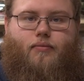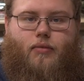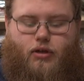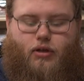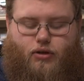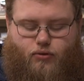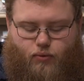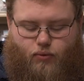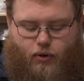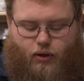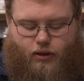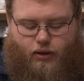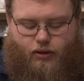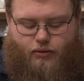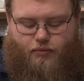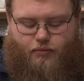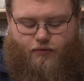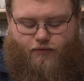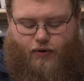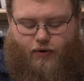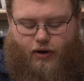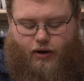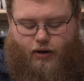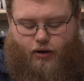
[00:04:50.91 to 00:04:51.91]
as well as
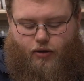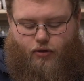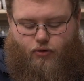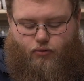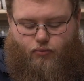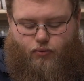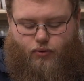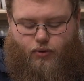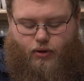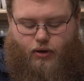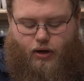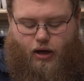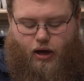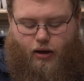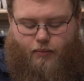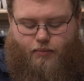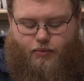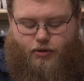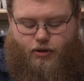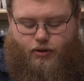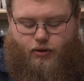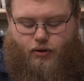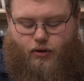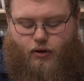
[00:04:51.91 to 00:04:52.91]
providing you with an
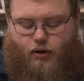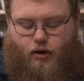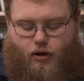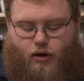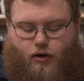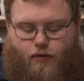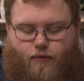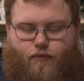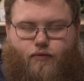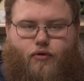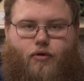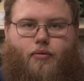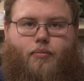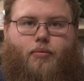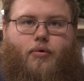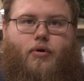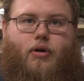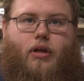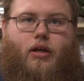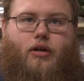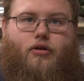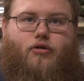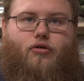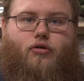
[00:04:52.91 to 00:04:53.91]
option for a
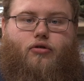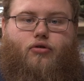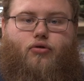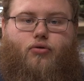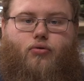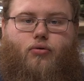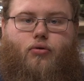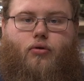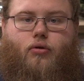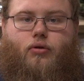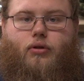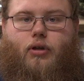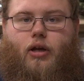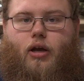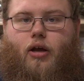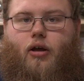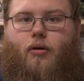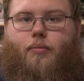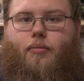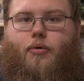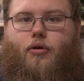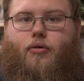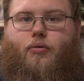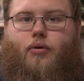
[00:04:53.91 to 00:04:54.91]
potential tool to
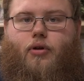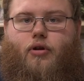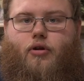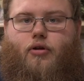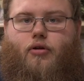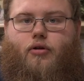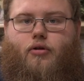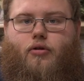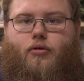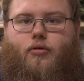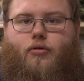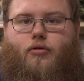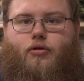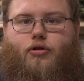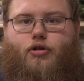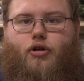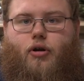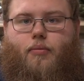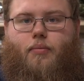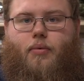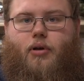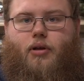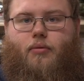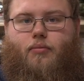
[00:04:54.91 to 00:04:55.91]
help you in your
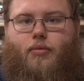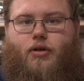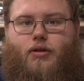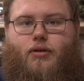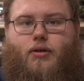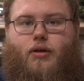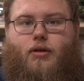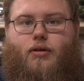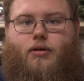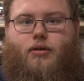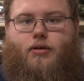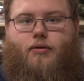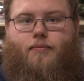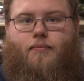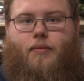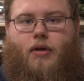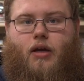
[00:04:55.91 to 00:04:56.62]
sharpening business.